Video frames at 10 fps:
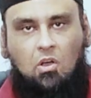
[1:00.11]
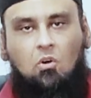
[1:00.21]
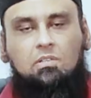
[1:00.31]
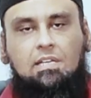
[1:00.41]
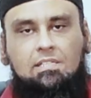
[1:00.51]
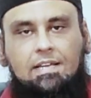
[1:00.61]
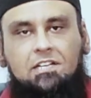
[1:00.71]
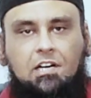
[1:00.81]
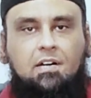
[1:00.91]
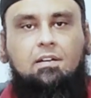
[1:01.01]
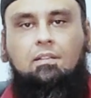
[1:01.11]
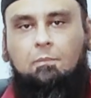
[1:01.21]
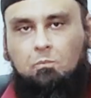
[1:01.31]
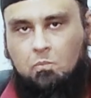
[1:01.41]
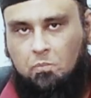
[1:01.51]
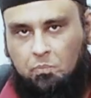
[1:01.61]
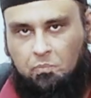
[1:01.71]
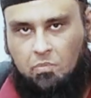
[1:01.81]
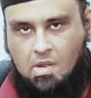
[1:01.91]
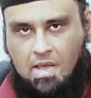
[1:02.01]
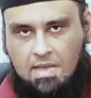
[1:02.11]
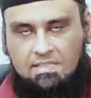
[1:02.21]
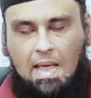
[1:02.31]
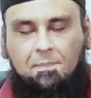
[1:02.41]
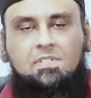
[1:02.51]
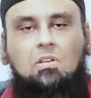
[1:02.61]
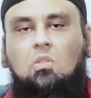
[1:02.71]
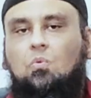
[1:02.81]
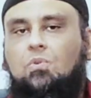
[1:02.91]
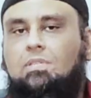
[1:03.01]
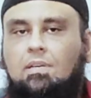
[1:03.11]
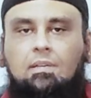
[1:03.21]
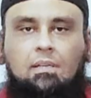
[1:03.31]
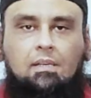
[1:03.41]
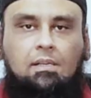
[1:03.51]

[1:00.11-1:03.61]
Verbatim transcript: Because he is eternal, he is absolute.